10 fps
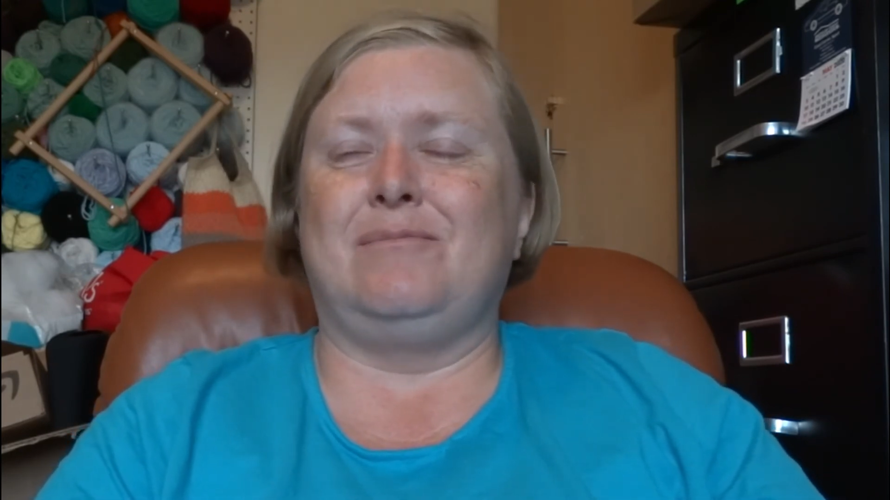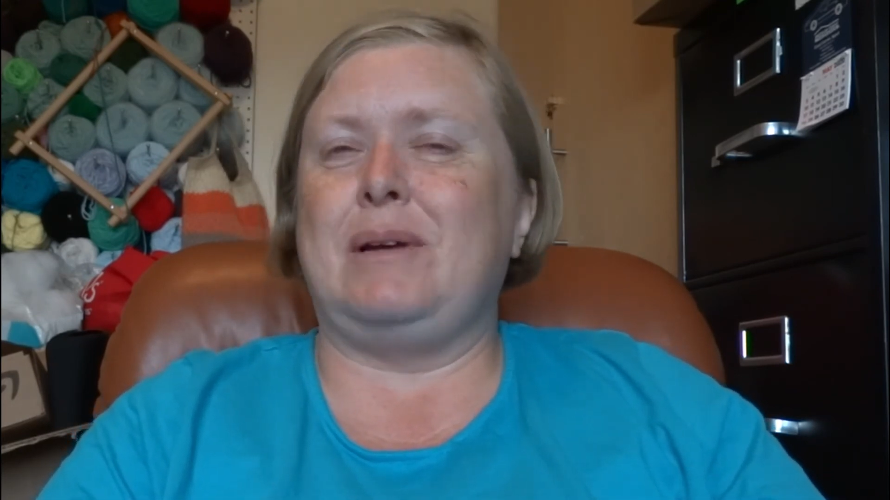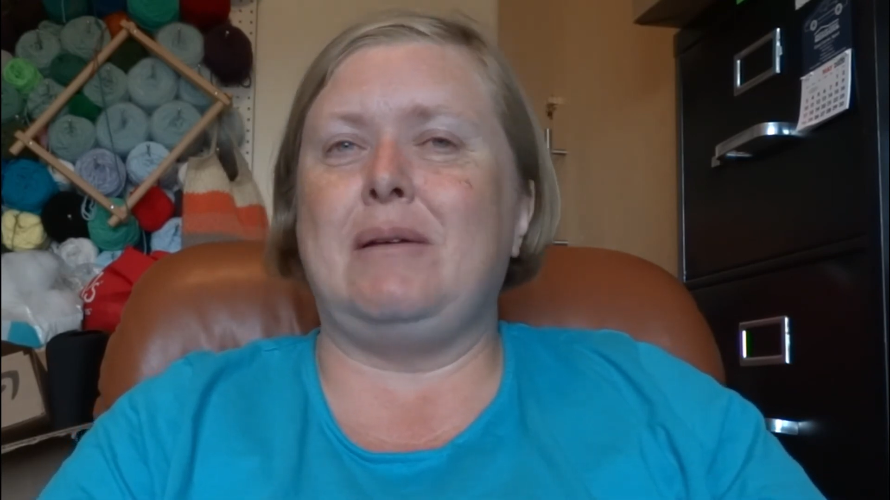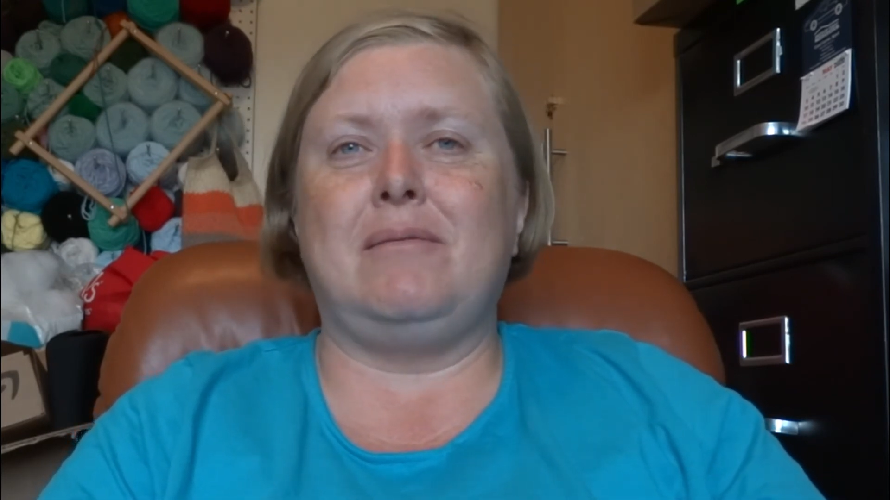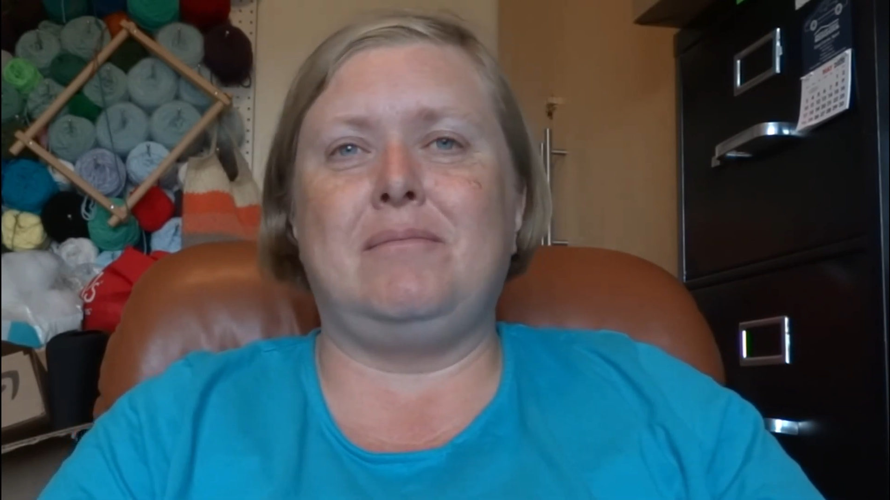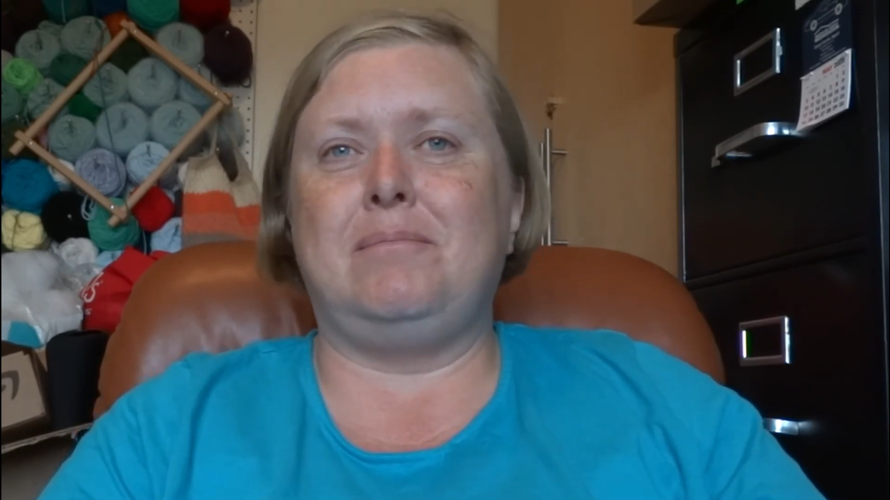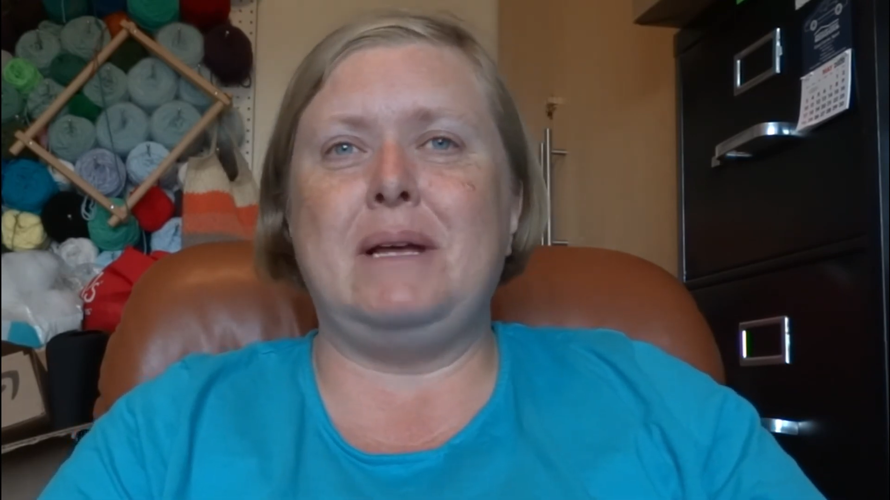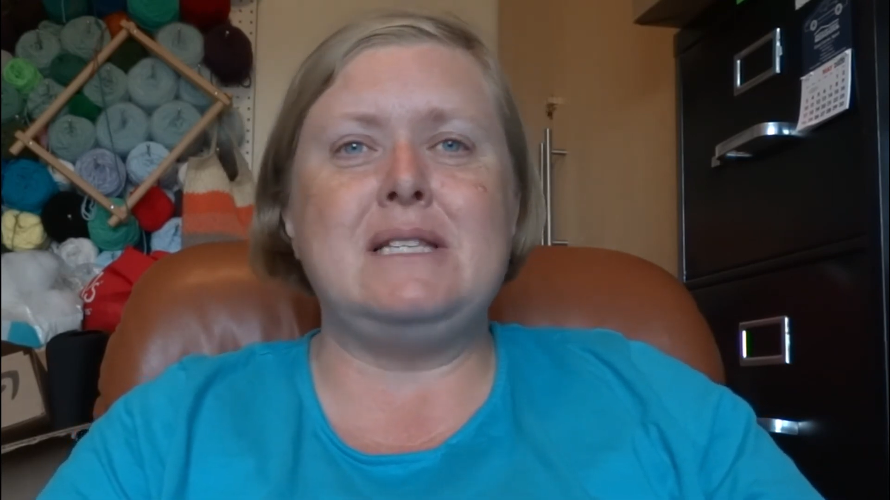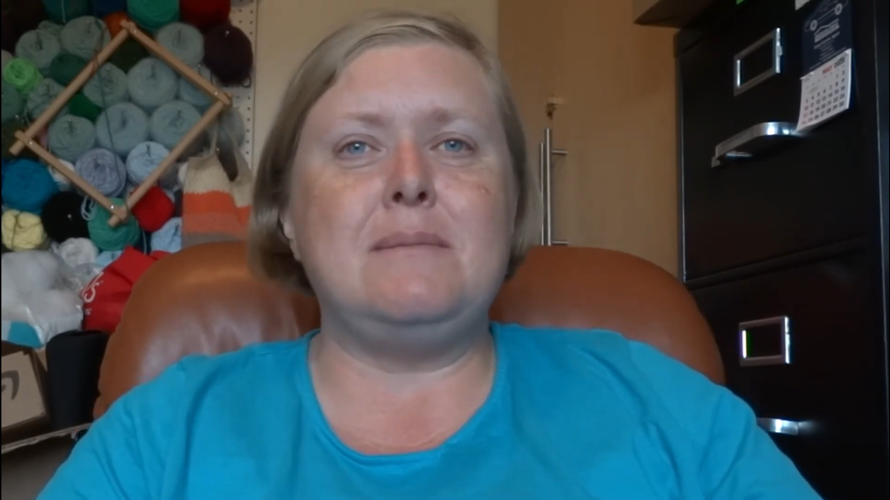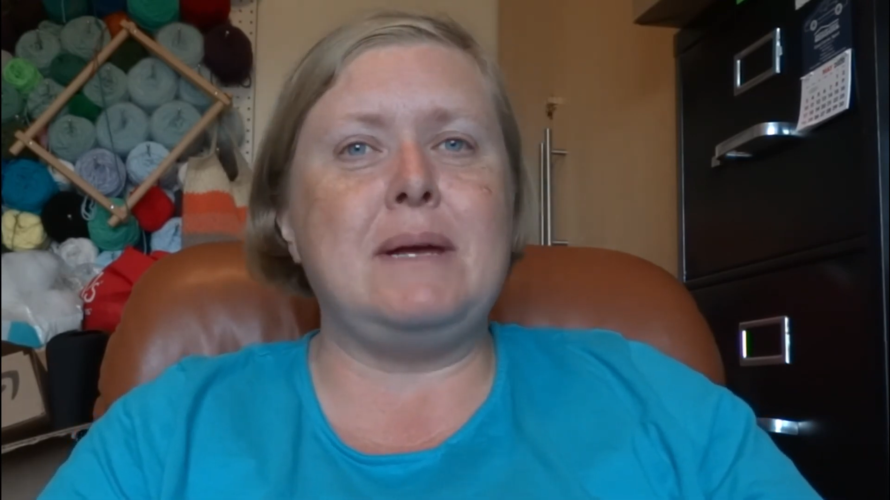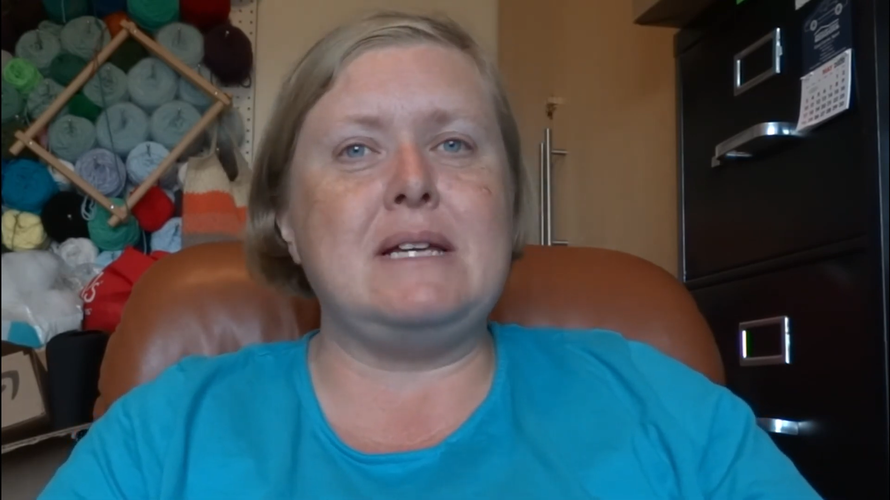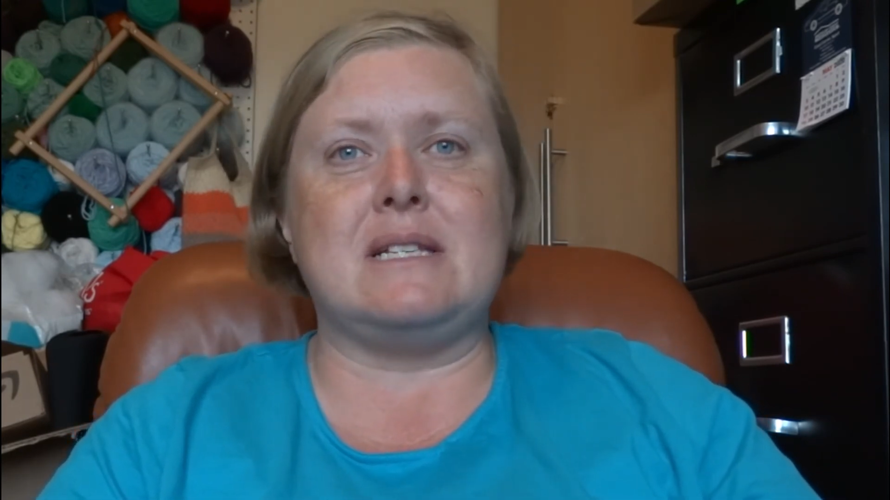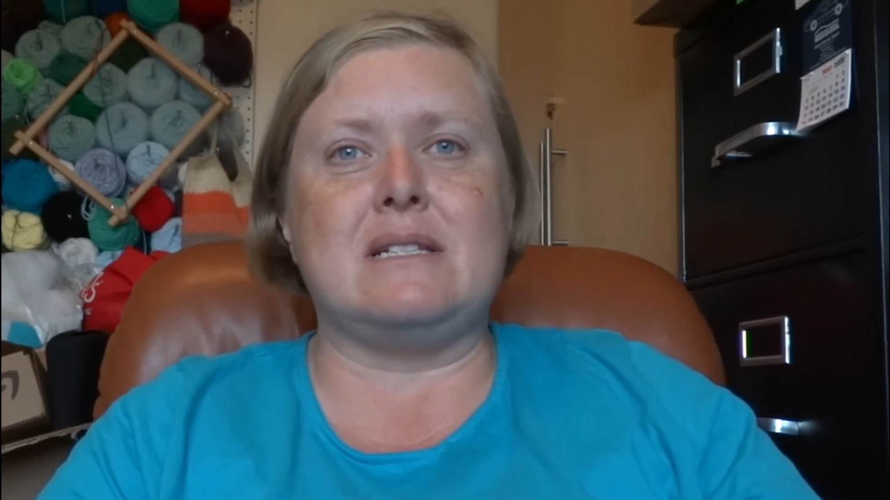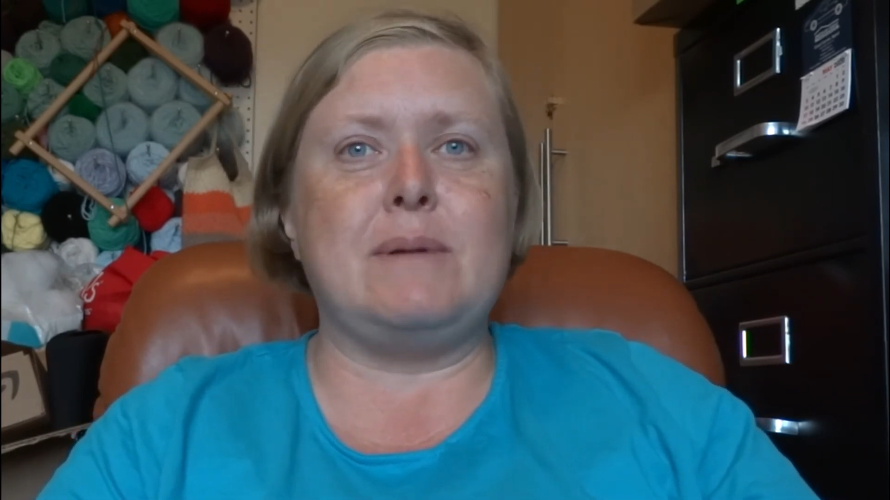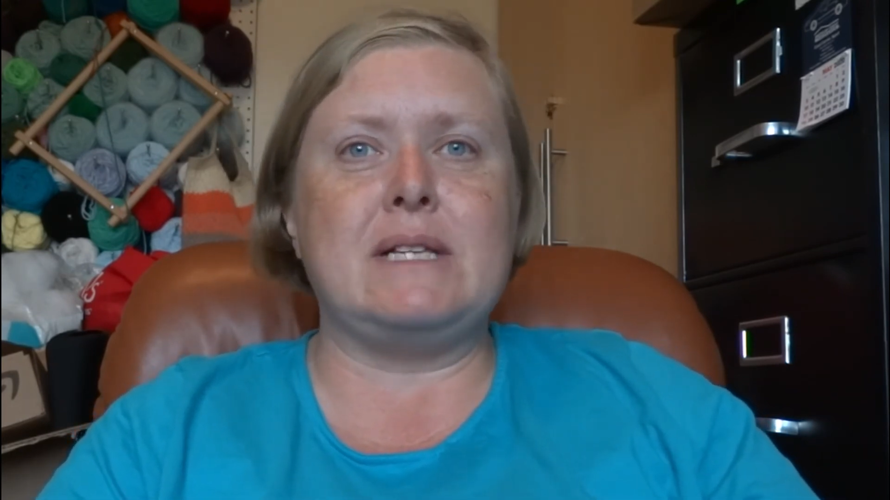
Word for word: Bit, bits and pieces,